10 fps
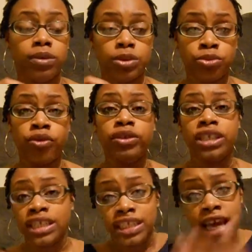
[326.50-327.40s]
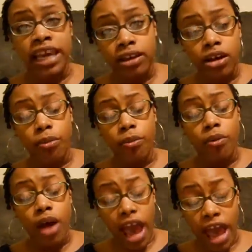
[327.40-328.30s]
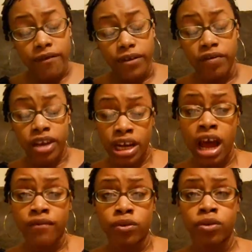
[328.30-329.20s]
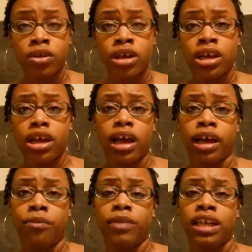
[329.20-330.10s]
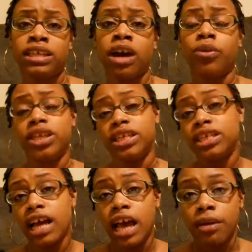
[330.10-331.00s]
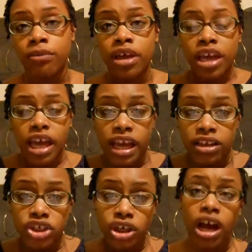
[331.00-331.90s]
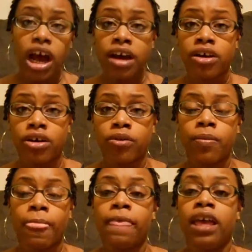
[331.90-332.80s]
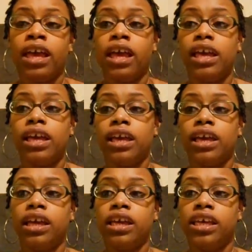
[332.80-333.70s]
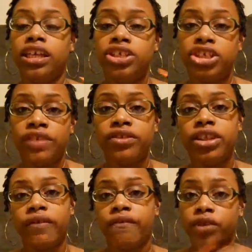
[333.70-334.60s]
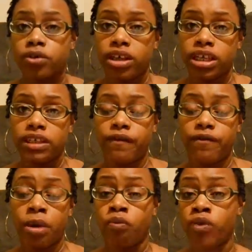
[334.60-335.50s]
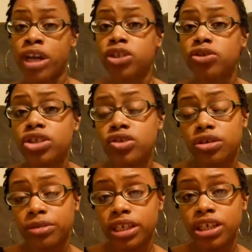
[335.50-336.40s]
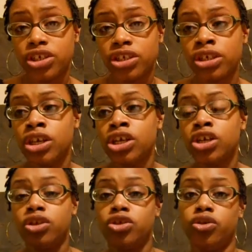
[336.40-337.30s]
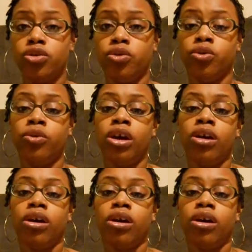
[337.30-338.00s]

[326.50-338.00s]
moved to the second half of the novel that dealt with his time in Chicago, he shifted the focus from racial discrimination to